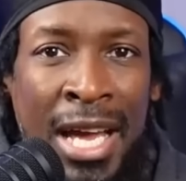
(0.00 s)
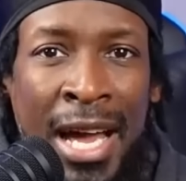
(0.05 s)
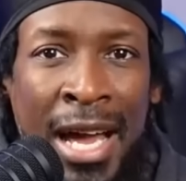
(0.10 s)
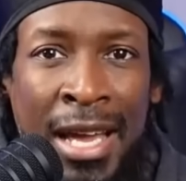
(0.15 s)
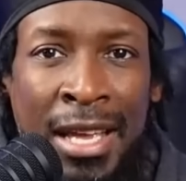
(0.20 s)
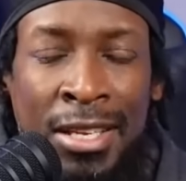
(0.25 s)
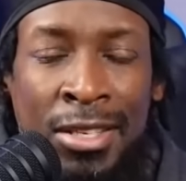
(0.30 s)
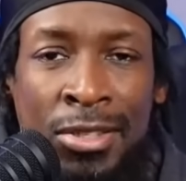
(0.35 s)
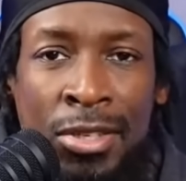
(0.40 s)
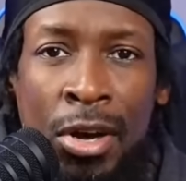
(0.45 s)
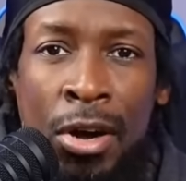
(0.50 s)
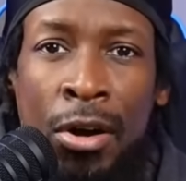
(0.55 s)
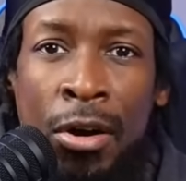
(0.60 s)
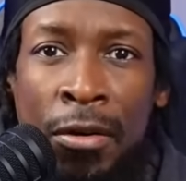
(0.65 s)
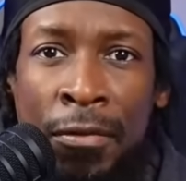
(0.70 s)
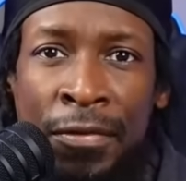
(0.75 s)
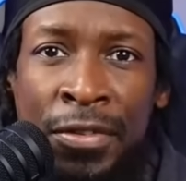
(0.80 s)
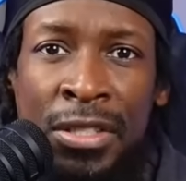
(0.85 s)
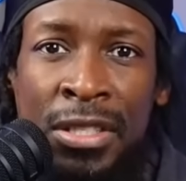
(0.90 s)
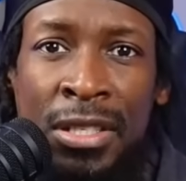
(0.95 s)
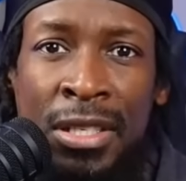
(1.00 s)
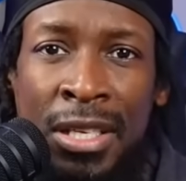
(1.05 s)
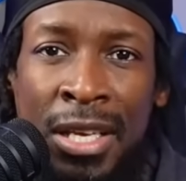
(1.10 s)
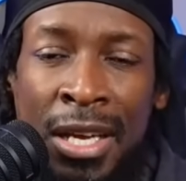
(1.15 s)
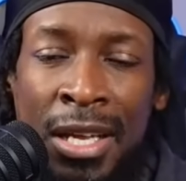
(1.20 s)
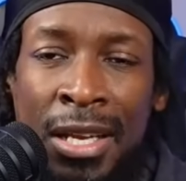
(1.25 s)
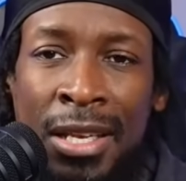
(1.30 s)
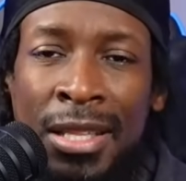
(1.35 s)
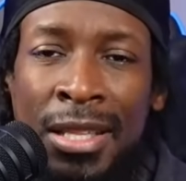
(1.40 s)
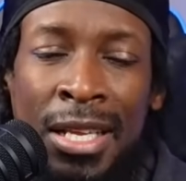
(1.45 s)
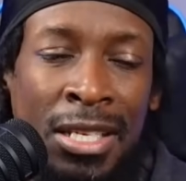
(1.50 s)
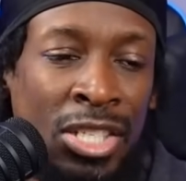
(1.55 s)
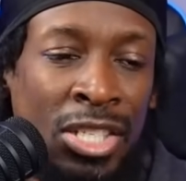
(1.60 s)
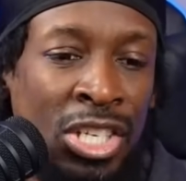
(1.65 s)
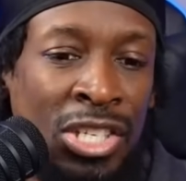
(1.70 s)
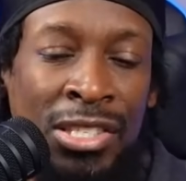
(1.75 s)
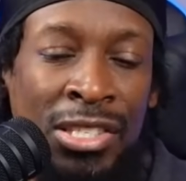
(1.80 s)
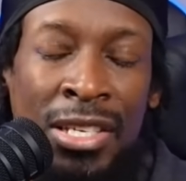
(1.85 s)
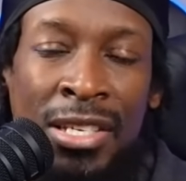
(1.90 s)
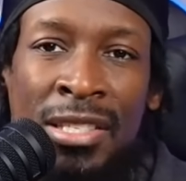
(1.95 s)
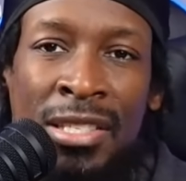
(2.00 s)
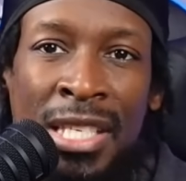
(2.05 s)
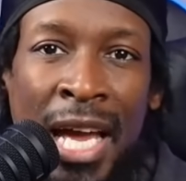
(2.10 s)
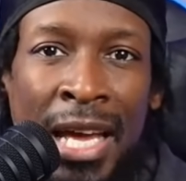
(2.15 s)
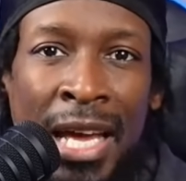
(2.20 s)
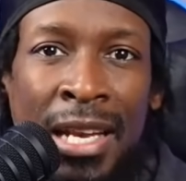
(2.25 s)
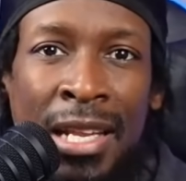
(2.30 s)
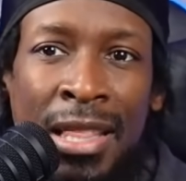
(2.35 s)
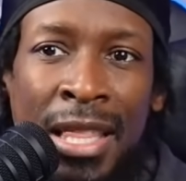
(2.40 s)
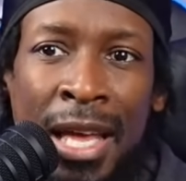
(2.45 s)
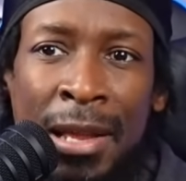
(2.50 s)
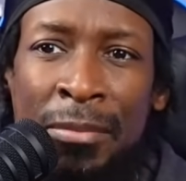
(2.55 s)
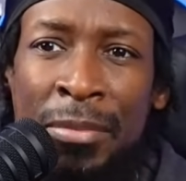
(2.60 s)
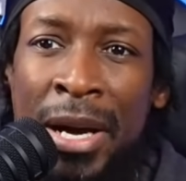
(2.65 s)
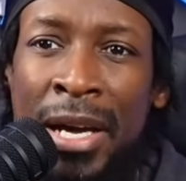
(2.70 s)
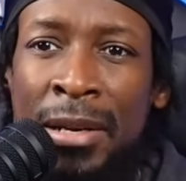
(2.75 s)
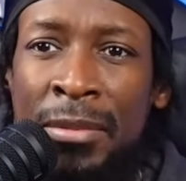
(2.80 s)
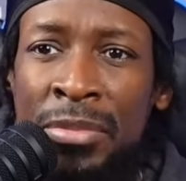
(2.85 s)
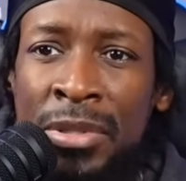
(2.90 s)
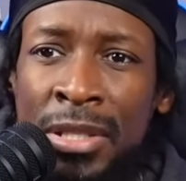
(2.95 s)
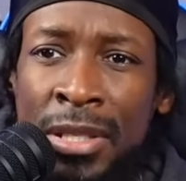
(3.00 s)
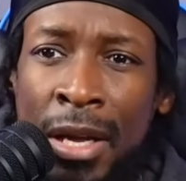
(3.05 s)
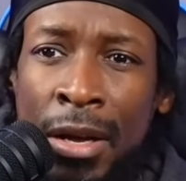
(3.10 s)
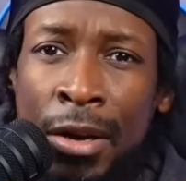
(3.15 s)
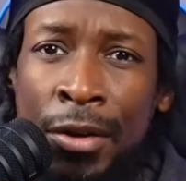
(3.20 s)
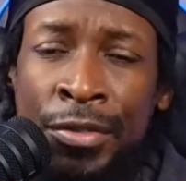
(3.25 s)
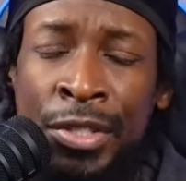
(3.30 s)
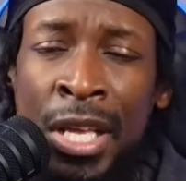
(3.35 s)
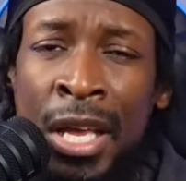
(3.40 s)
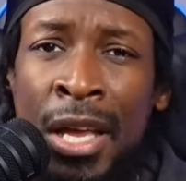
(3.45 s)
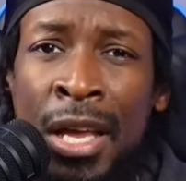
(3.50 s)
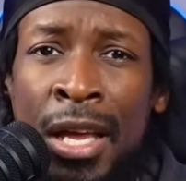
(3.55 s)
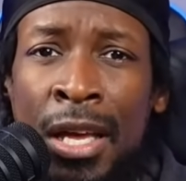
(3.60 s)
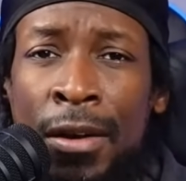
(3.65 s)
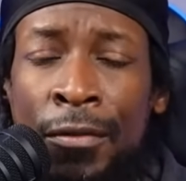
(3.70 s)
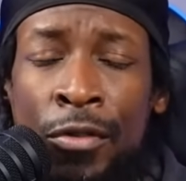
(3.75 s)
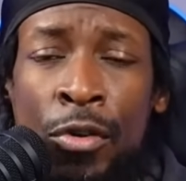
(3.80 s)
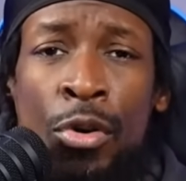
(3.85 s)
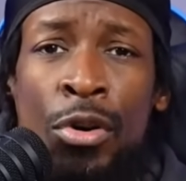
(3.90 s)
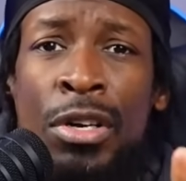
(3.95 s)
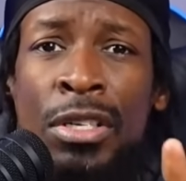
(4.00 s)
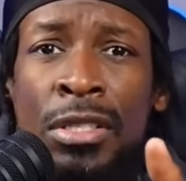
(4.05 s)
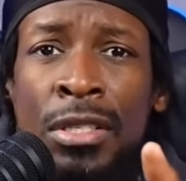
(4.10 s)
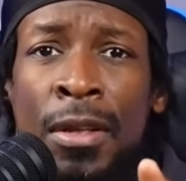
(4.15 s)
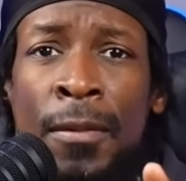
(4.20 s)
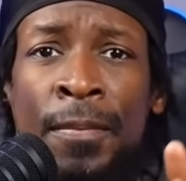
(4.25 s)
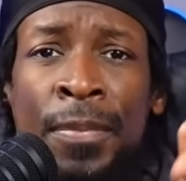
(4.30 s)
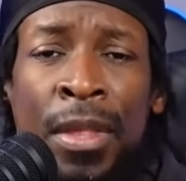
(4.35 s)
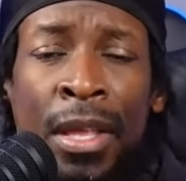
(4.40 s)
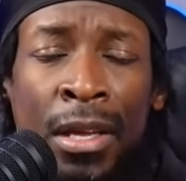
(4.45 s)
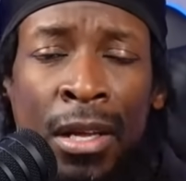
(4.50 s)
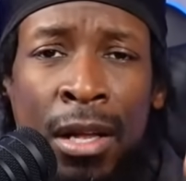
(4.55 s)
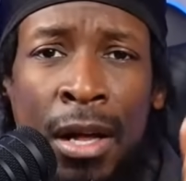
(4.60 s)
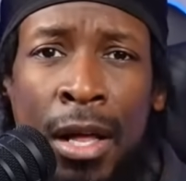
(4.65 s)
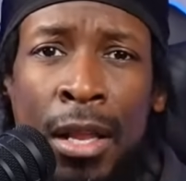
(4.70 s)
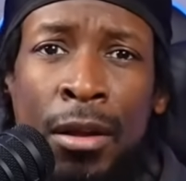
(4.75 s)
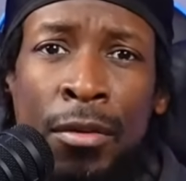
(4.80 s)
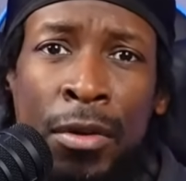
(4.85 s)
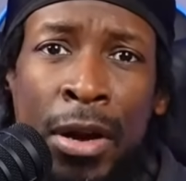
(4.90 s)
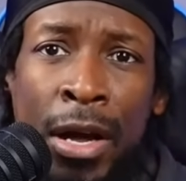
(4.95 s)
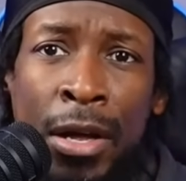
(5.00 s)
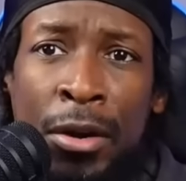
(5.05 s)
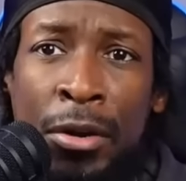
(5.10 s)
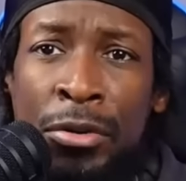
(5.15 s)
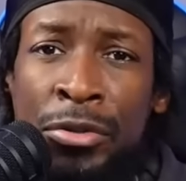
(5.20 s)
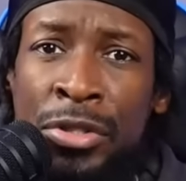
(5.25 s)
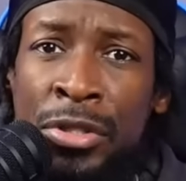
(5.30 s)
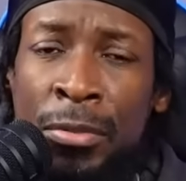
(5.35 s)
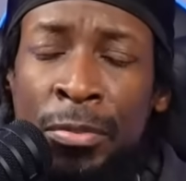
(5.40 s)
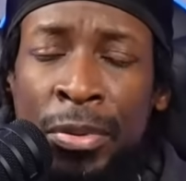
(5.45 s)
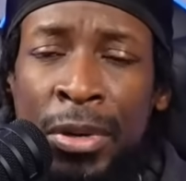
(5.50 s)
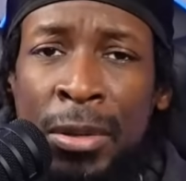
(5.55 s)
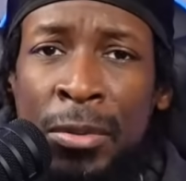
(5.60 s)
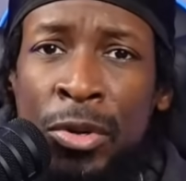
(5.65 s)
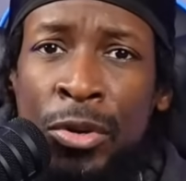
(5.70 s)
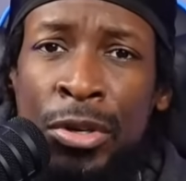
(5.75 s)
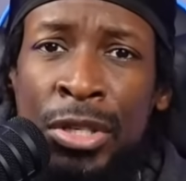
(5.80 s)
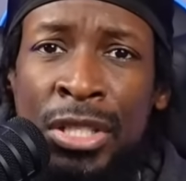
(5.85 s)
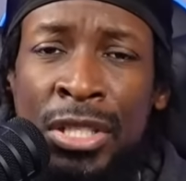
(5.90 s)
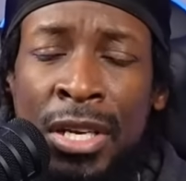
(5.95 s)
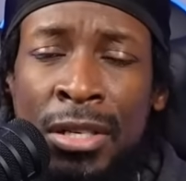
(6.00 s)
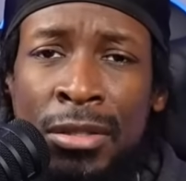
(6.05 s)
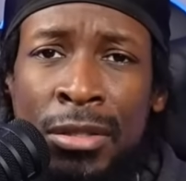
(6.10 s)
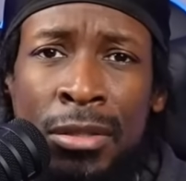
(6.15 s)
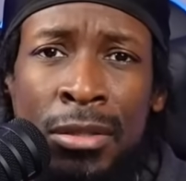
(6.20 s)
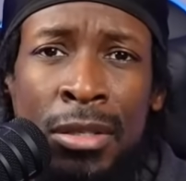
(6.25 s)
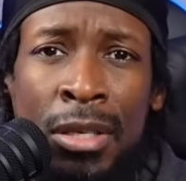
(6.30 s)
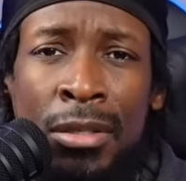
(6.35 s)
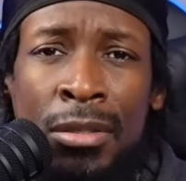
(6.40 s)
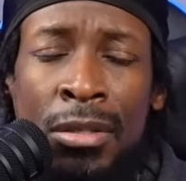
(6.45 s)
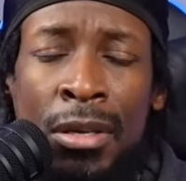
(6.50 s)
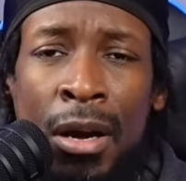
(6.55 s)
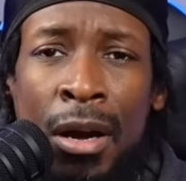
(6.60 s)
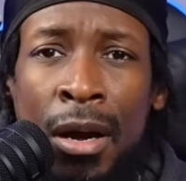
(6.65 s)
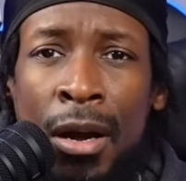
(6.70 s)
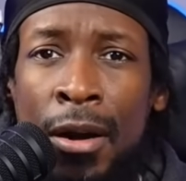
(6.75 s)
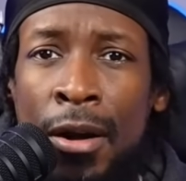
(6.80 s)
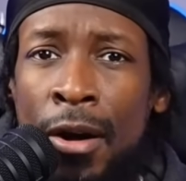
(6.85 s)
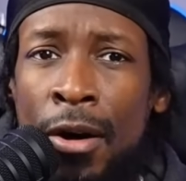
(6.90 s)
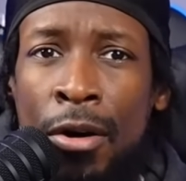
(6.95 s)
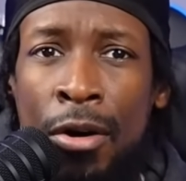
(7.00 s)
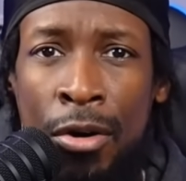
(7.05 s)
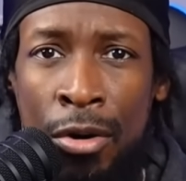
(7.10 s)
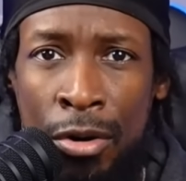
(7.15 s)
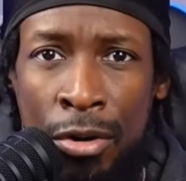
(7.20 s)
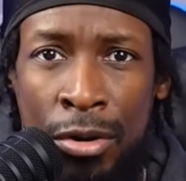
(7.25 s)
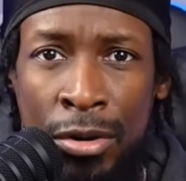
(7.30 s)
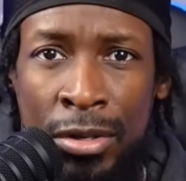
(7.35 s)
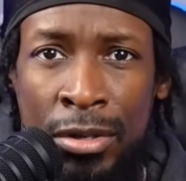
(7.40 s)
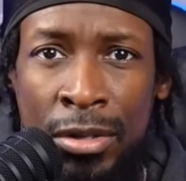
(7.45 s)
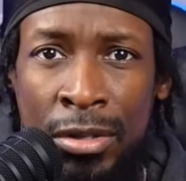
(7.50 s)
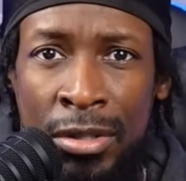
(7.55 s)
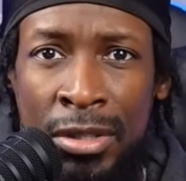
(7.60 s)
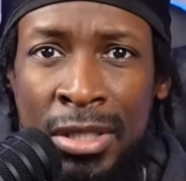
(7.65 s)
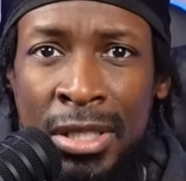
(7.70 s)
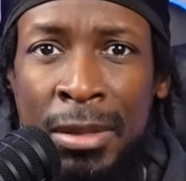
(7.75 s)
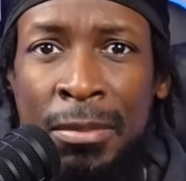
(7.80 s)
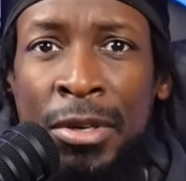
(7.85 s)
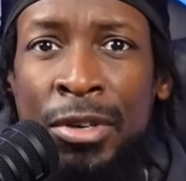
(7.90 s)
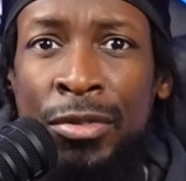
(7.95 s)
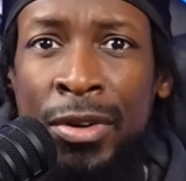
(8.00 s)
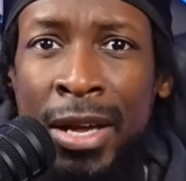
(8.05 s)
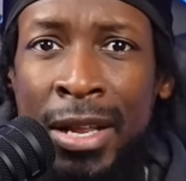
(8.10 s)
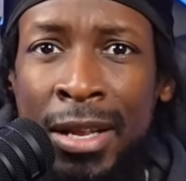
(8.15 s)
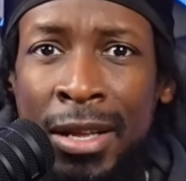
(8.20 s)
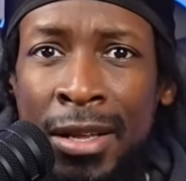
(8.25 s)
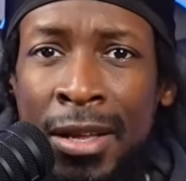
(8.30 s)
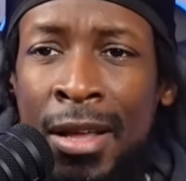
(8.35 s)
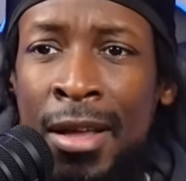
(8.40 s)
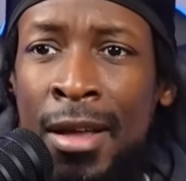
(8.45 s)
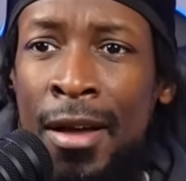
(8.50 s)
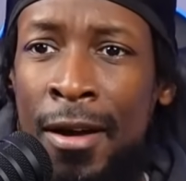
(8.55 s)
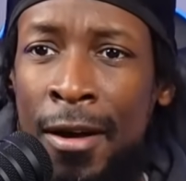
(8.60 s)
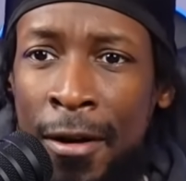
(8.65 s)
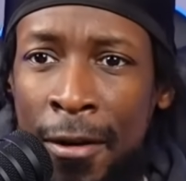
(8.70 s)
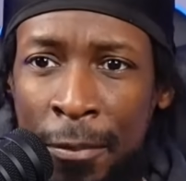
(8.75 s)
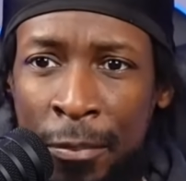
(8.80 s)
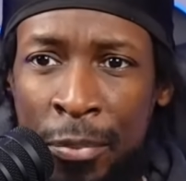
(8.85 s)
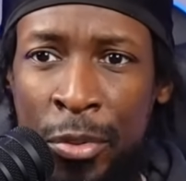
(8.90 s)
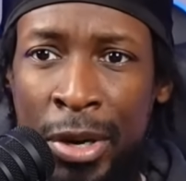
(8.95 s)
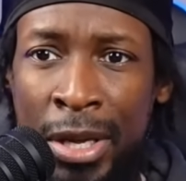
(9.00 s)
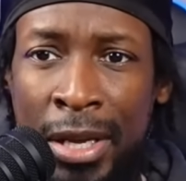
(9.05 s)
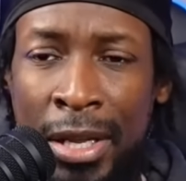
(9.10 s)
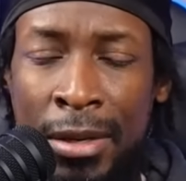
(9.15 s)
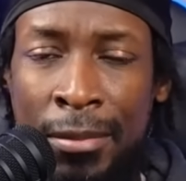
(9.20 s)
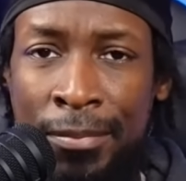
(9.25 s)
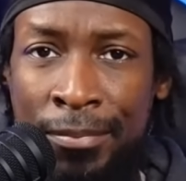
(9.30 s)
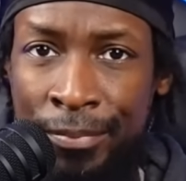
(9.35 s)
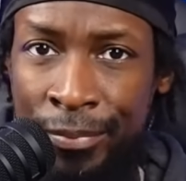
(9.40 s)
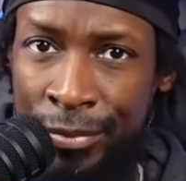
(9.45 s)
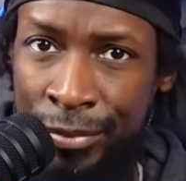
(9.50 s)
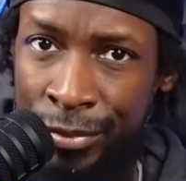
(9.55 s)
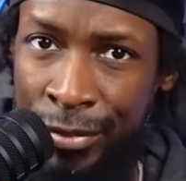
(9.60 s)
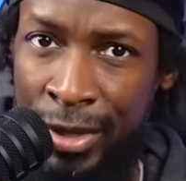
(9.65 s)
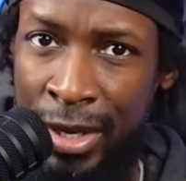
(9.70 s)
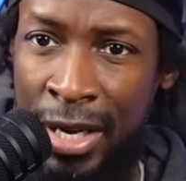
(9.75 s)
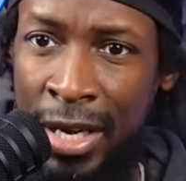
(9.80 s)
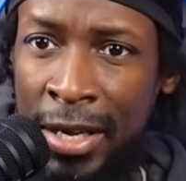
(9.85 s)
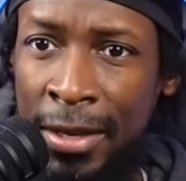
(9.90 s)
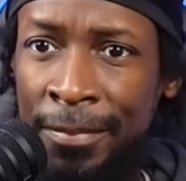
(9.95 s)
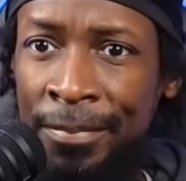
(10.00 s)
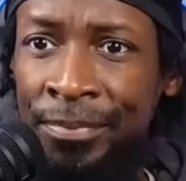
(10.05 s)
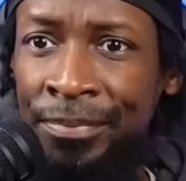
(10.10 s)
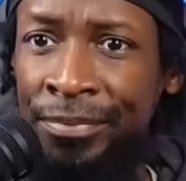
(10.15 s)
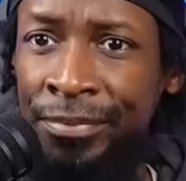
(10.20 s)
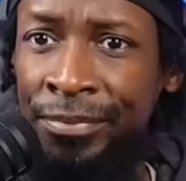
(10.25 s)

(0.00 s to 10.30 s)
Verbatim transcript: highest office again. They just decided that by themselves. And of course, Colorado's Supreme Court justices are all Democratic appointed, right?